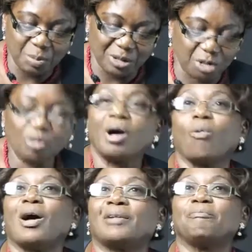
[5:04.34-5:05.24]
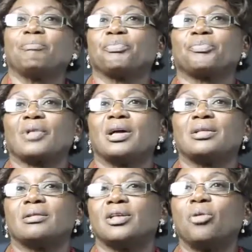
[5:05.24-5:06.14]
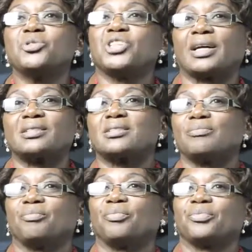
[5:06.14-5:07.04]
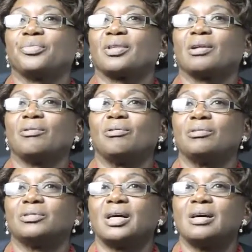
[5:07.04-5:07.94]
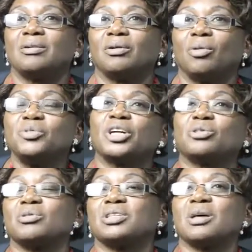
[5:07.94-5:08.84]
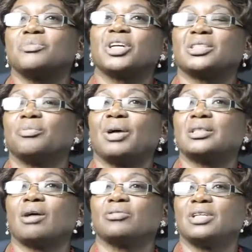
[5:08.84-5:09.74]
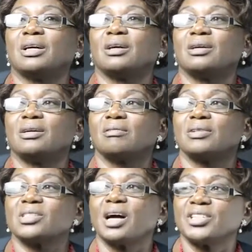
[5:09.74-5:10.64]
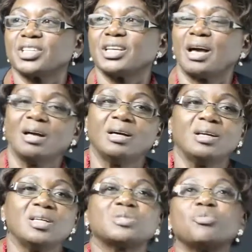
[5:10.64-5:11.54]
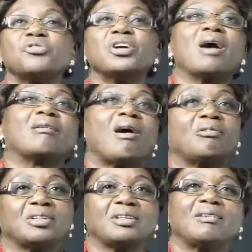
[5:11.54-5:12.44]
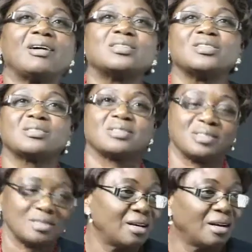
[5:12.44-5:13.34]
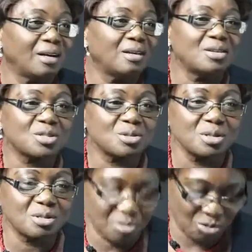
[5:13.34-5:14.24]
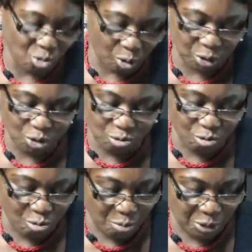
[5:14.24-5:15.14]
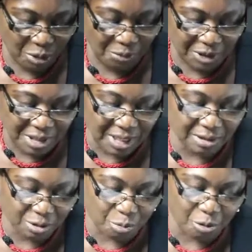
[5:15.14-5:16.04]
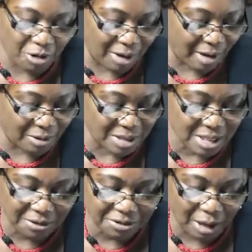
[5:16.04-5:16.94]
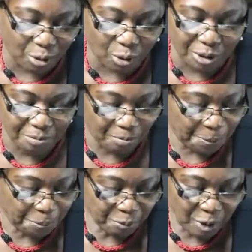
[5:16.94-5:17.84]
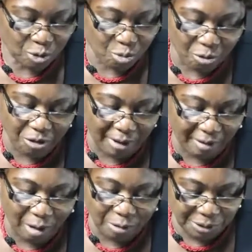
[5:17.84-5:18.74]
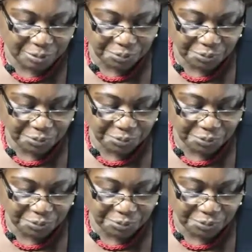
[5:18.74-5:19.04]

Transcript: this particular one, the object or the subject matter of the research here is moving around. The rat is is left to move around, is left alone to move around.